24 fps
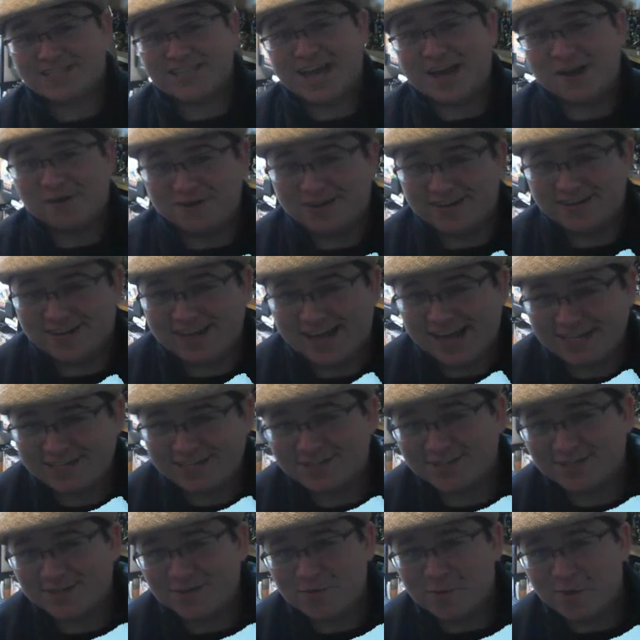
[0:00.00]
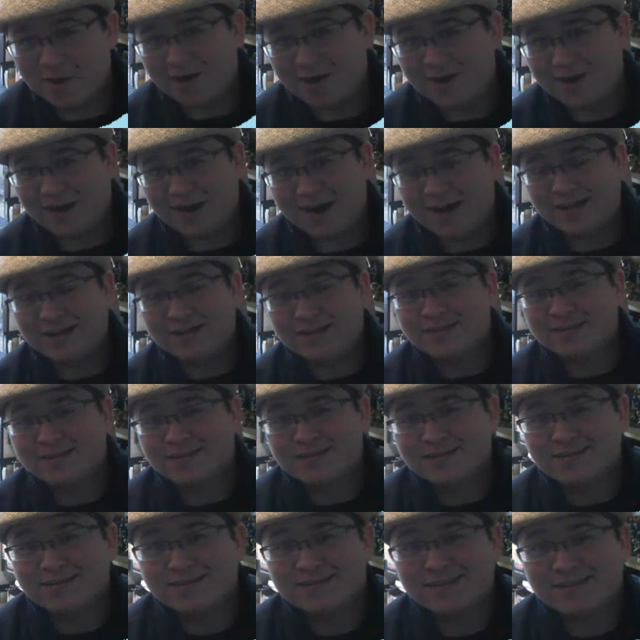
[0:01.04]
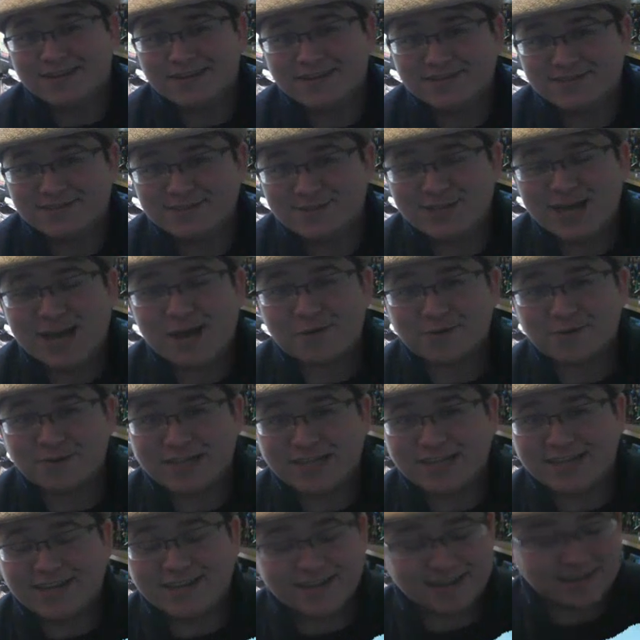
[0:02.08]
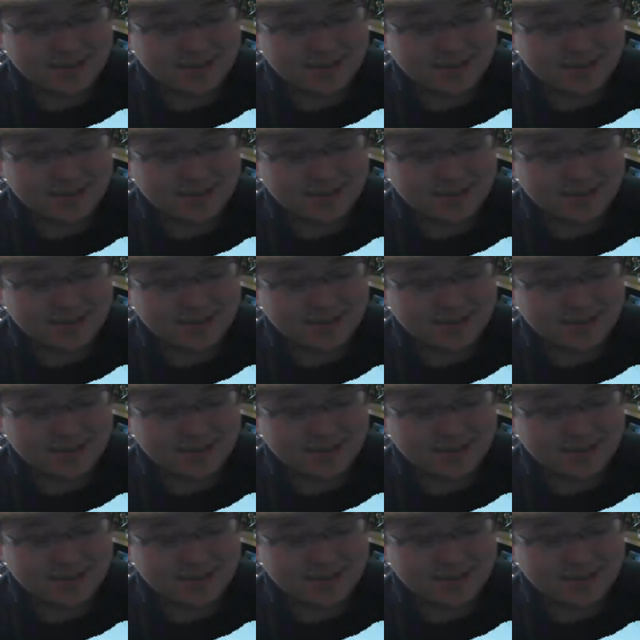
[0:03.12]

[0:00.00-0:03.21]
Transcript: sound, in case you are uh, uh, soundly